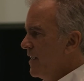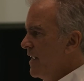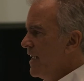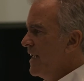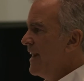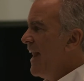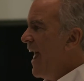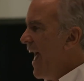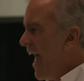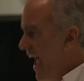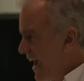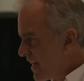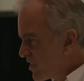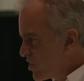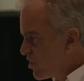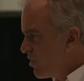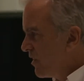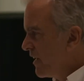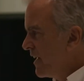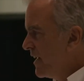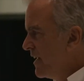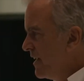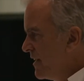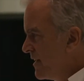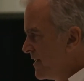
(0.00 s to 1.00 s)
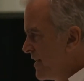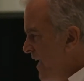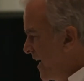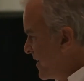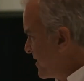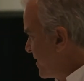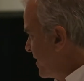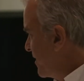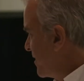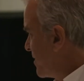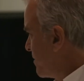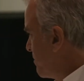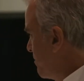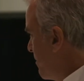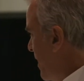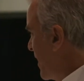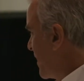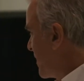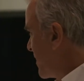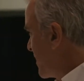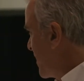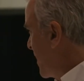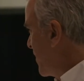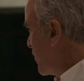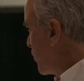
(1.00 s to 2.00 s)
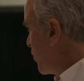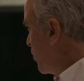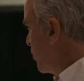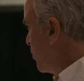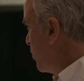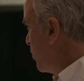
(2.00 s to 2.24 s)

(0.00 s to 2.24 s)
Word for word: It actually doesn't make sense to